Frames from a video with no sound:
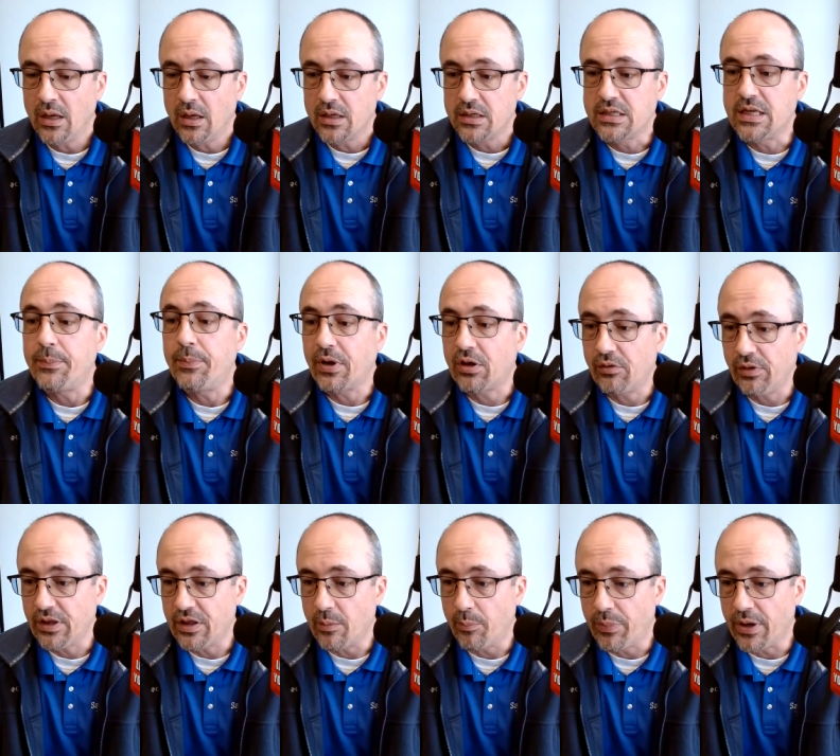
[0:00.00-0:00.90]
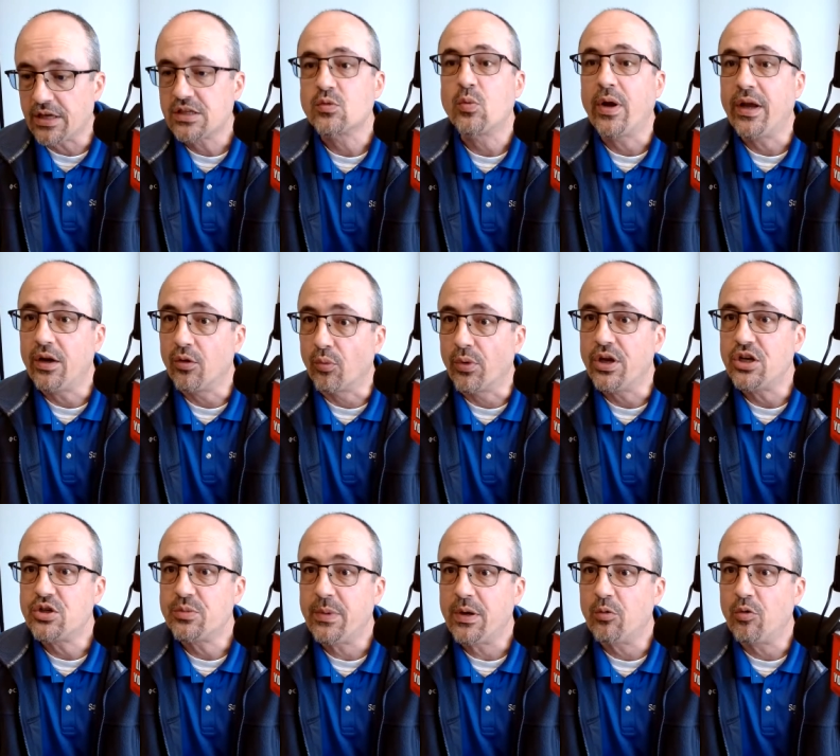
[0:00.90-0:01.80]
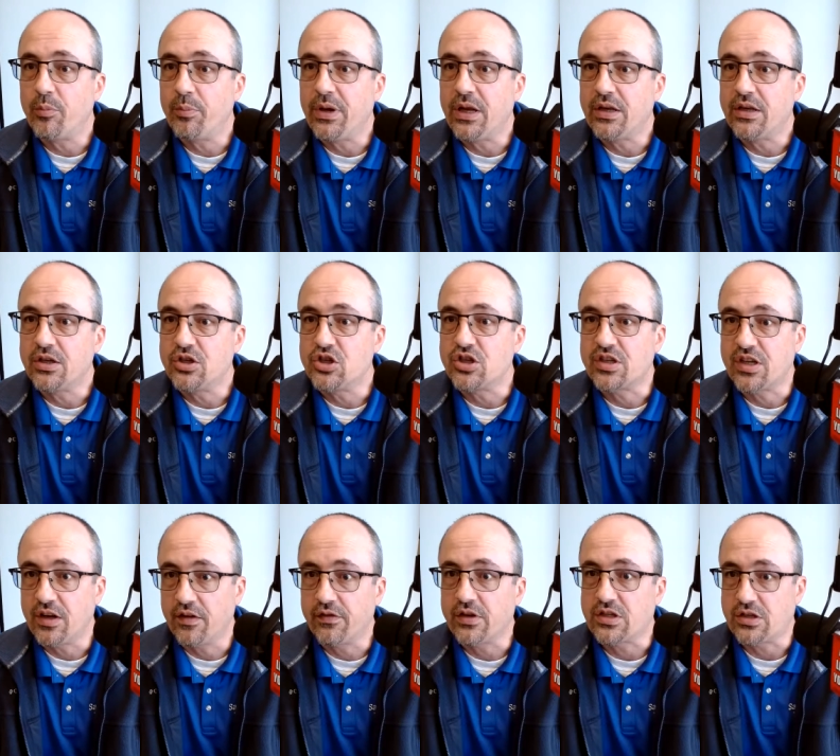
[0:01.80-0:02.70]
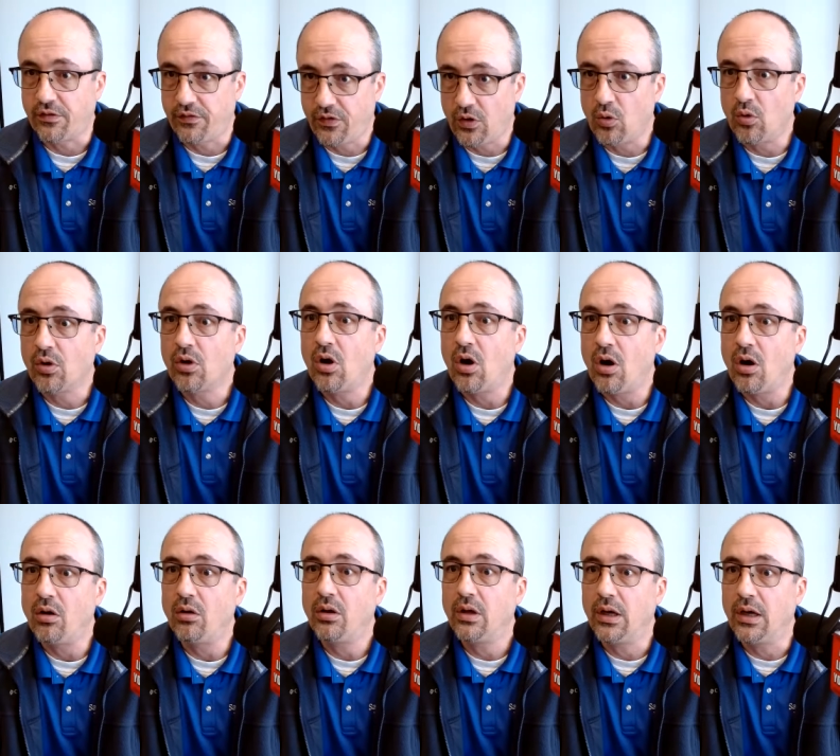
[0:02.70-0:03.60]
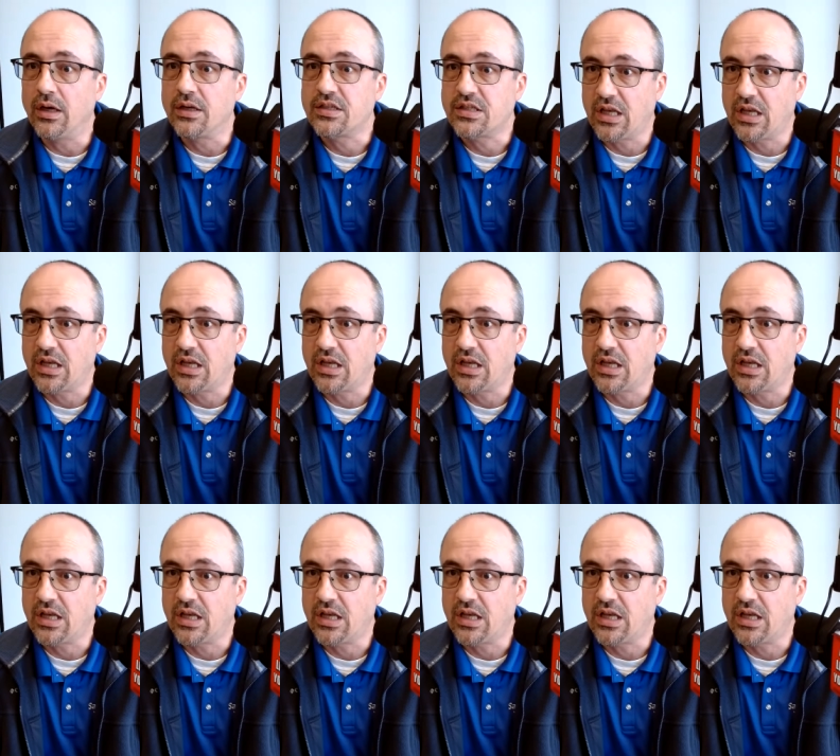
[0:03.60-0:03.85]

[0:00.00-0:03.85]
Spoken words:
Typically, the best way to reach me would be to just give us a phone call,